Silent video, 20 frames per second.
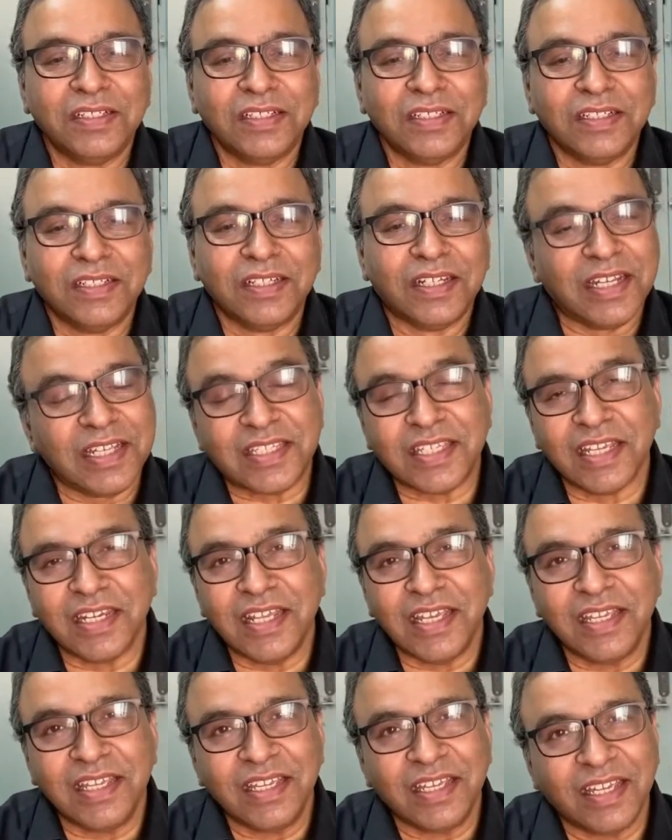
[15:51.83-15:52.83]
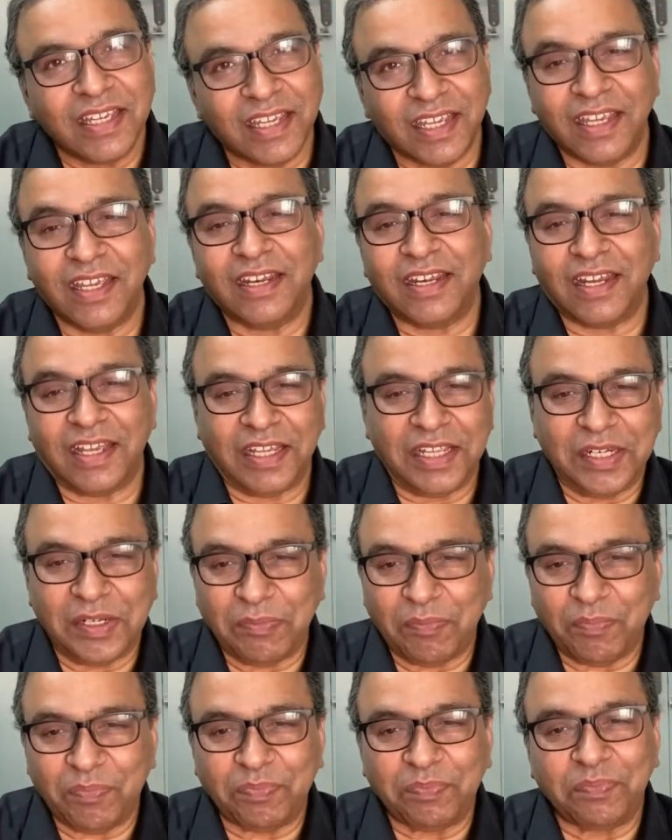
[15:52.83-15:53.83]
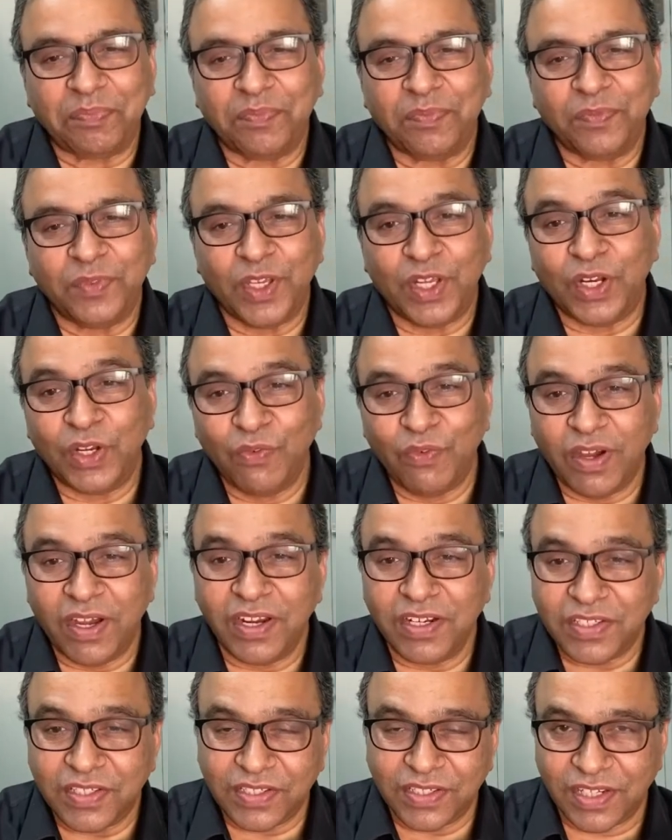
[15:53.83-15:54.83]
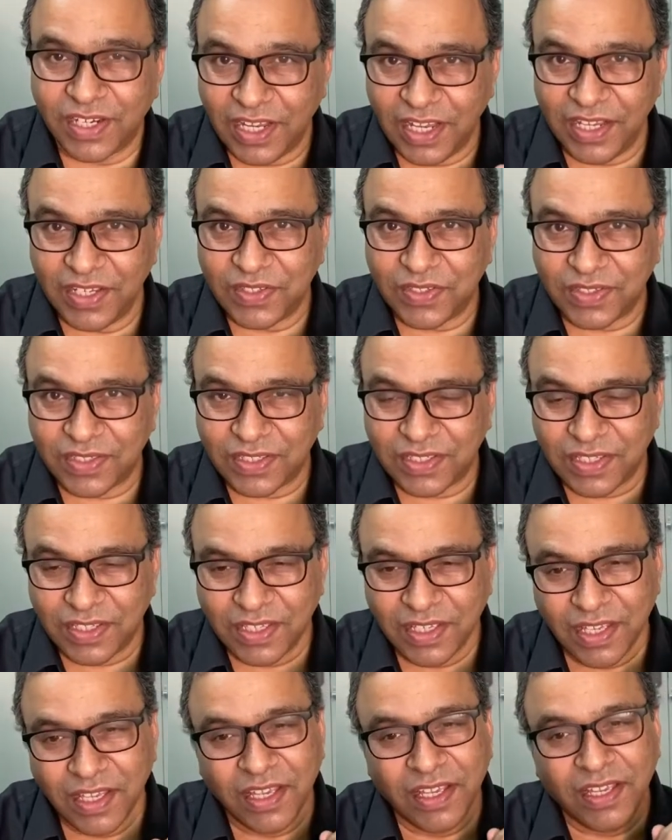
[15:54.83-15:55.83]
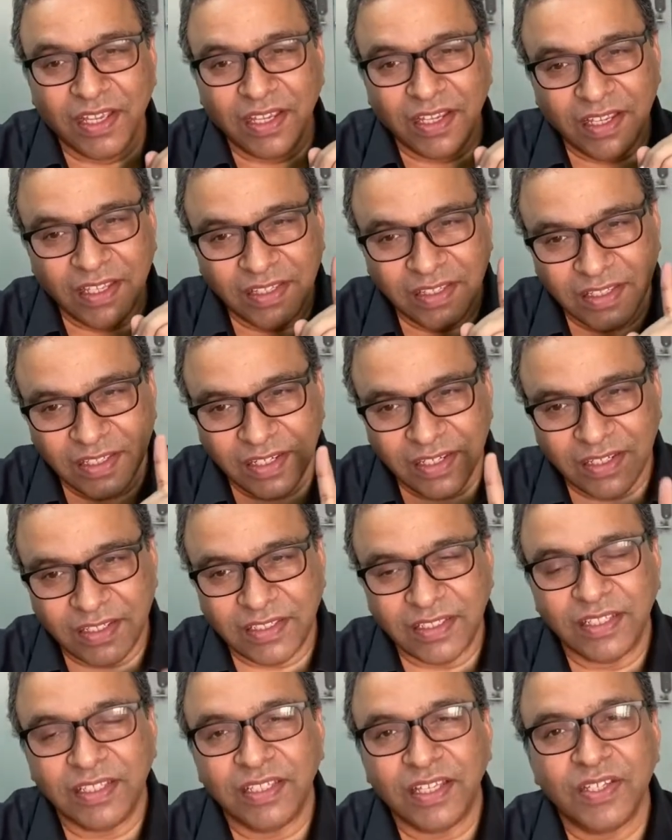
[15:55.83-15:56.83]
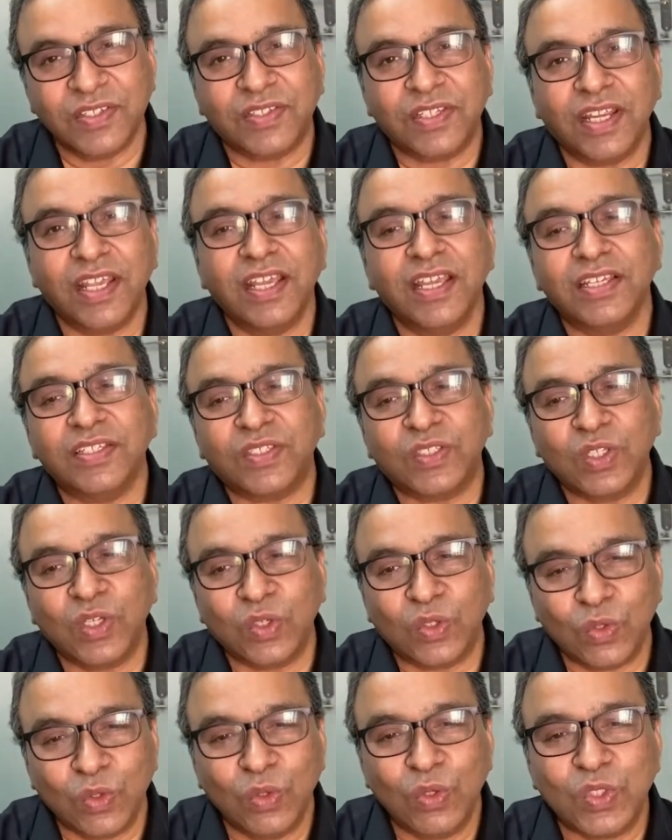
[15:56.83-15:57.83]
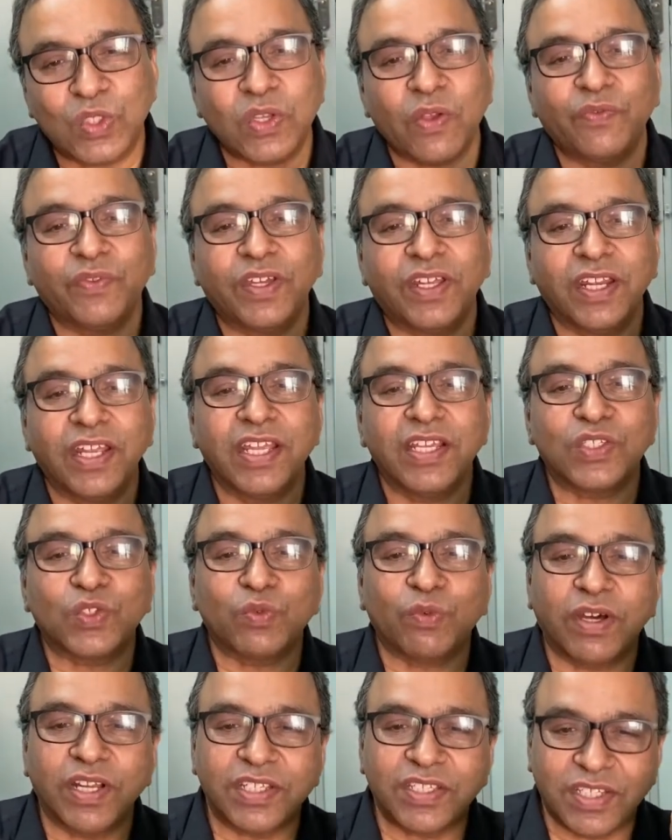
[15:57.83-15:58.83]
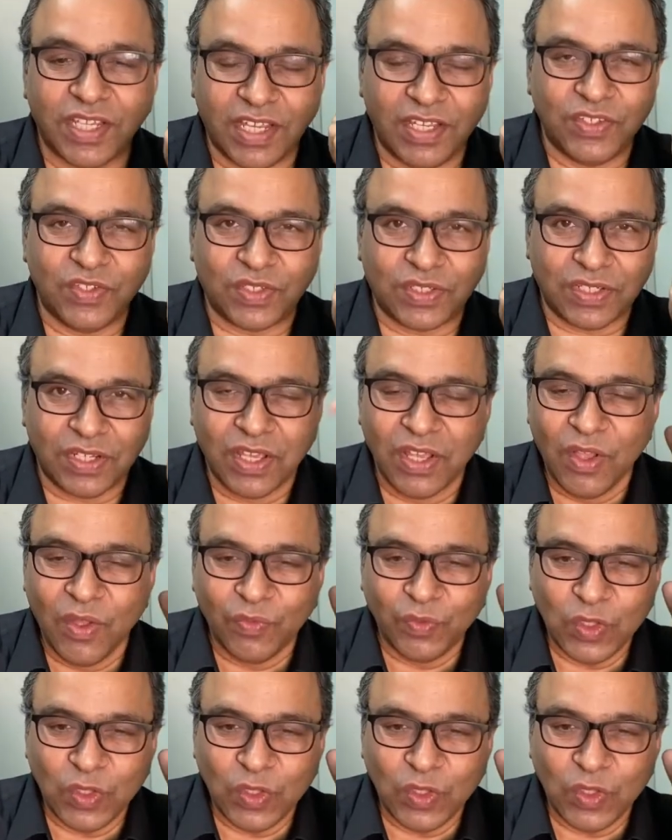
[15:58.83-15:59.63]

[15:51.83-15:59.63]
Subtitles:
Receding hairline. The reverse race. In this race, the rules of the race were changed. The